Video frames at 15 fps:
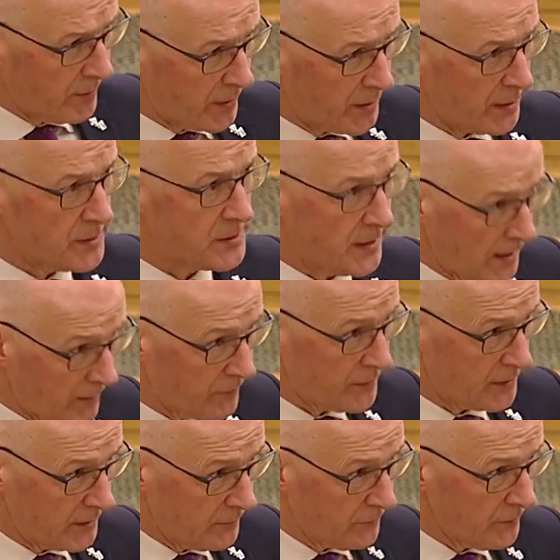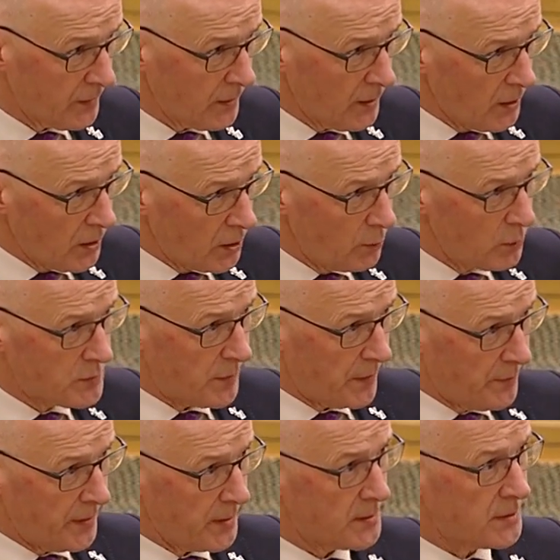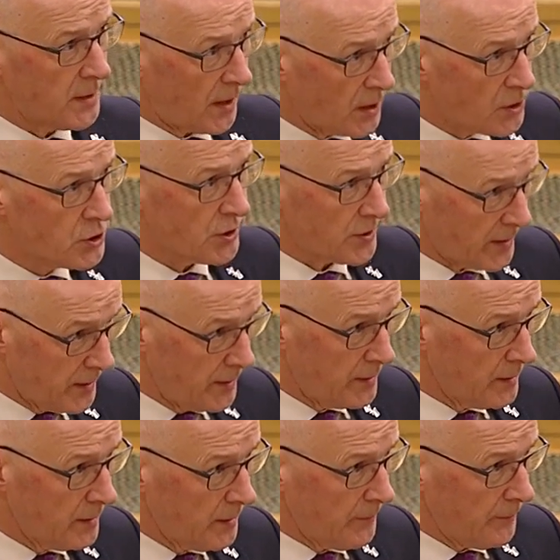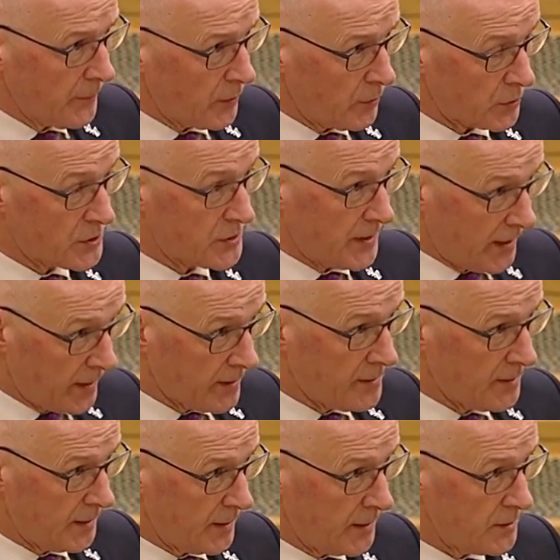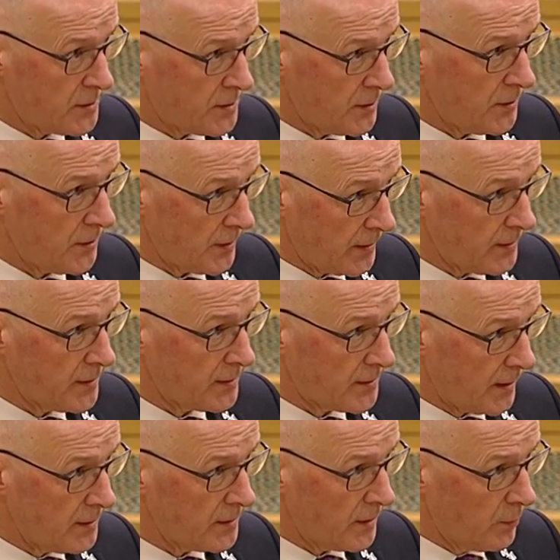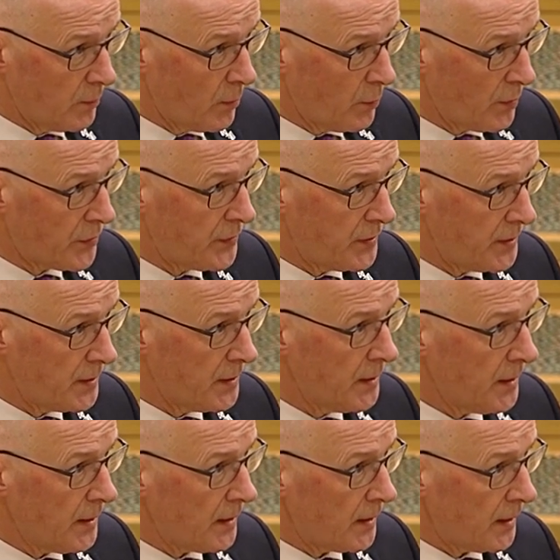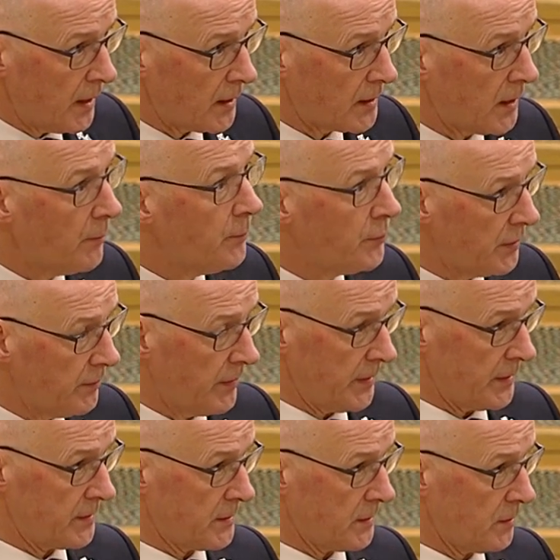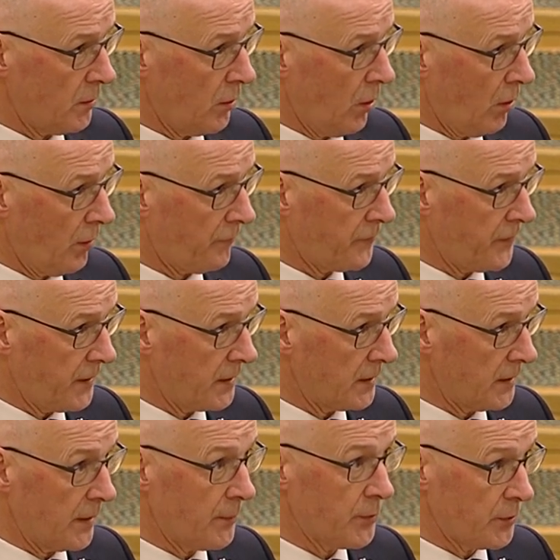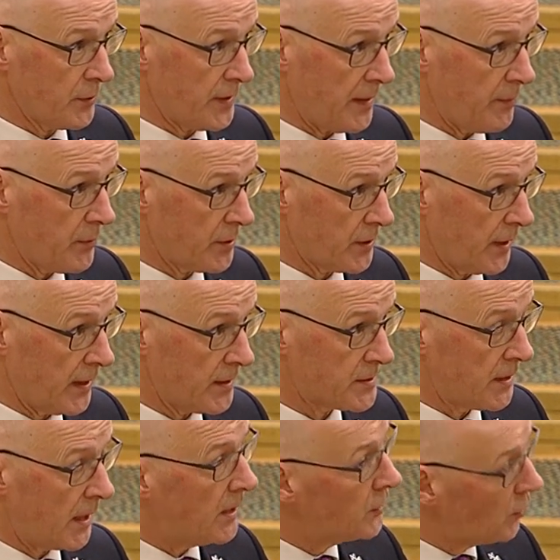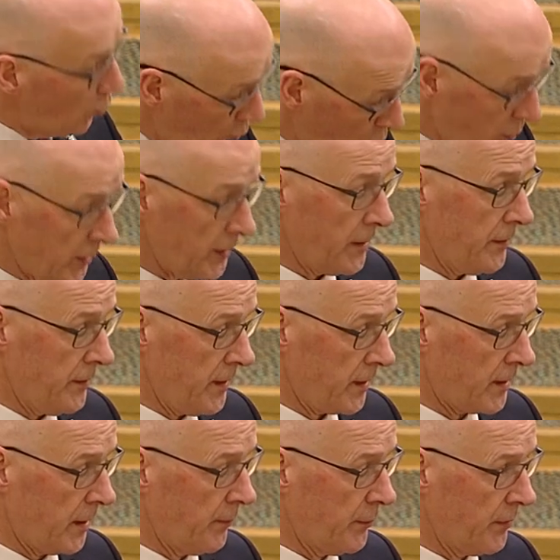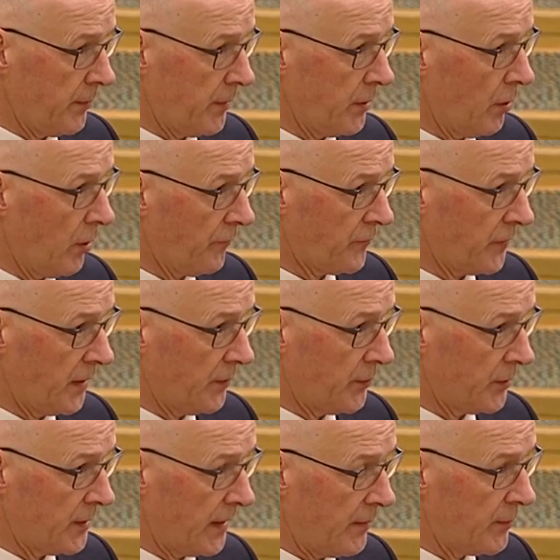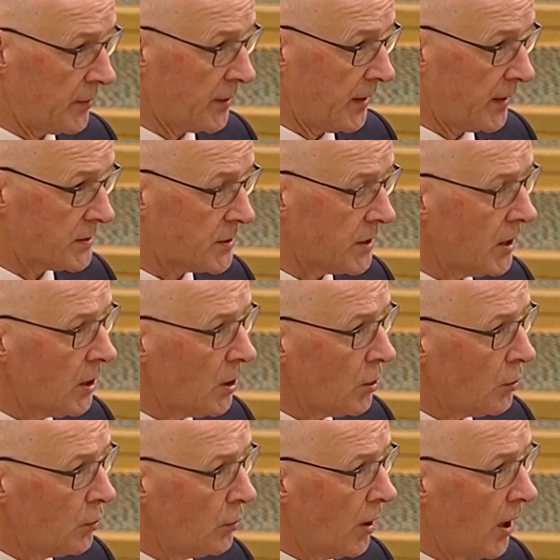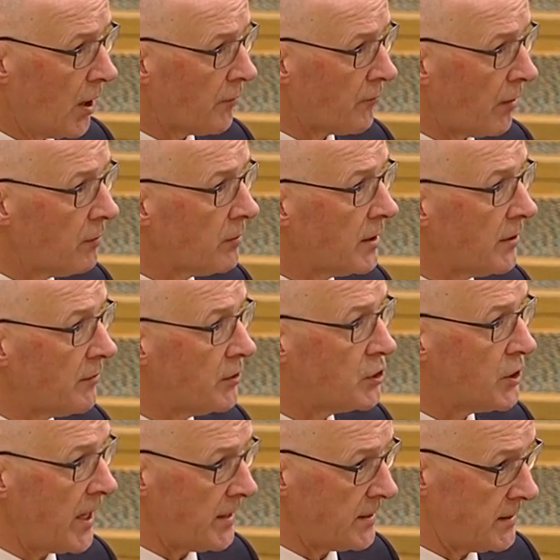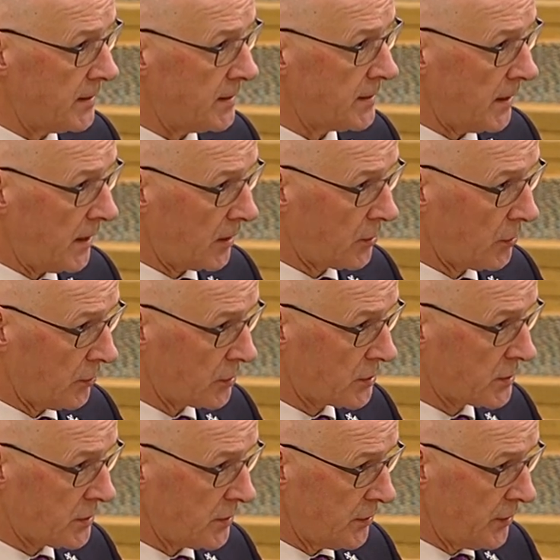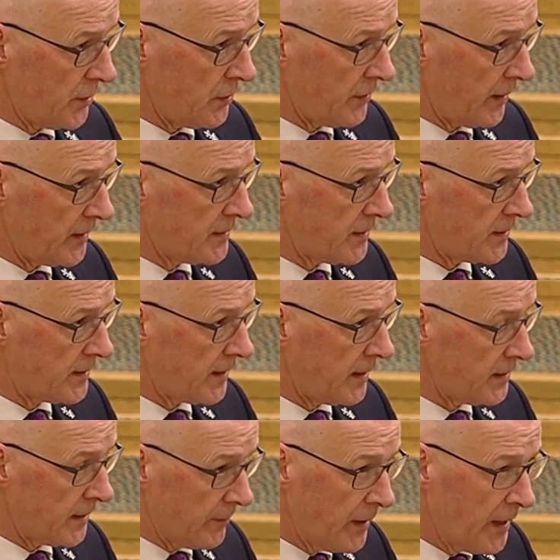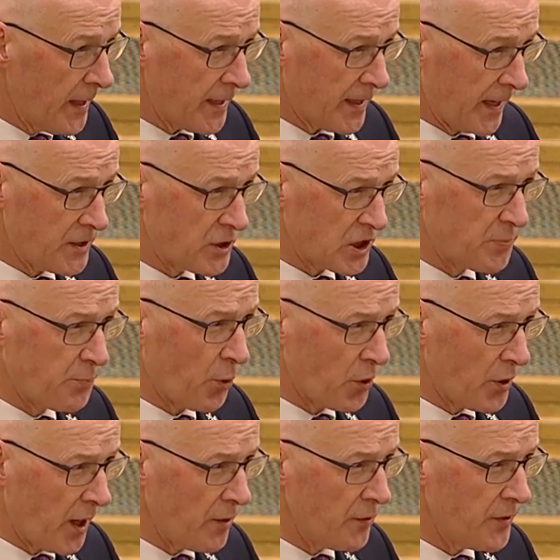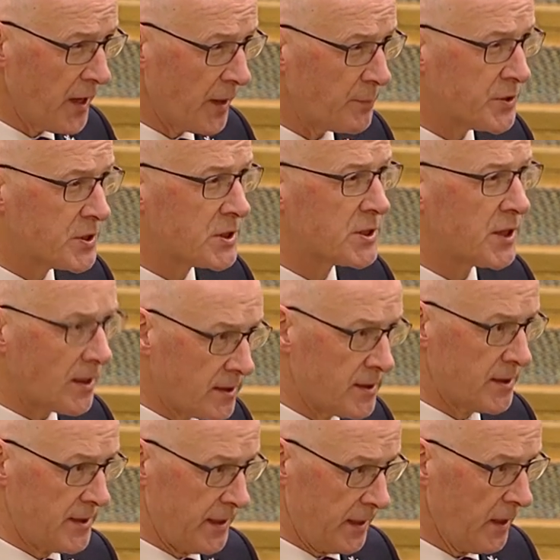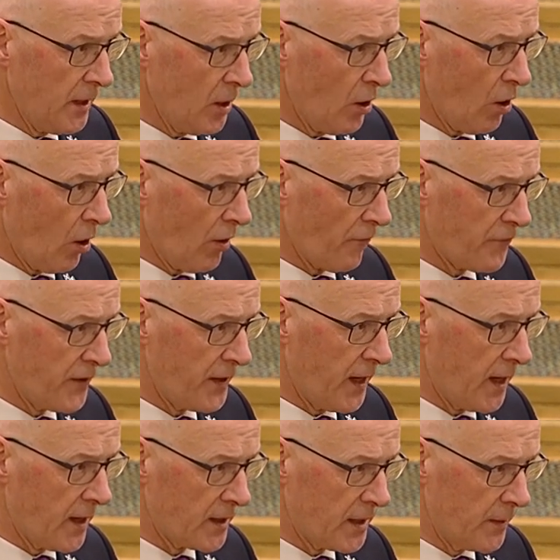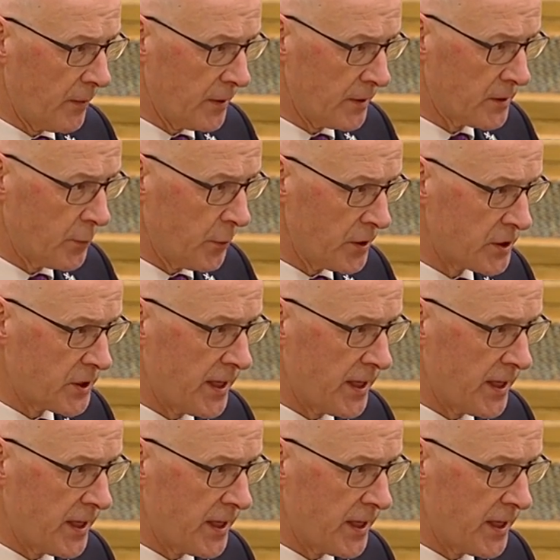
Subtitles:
a Conservative who was prepared to usher in austerity into the United Kingdom with the accompaniment of the Liberal Democrats, and only the accompaniment of the Liberal Democrats, who are roundly rejected across the United Kingdom. Can I just point out the absurdity of the argument which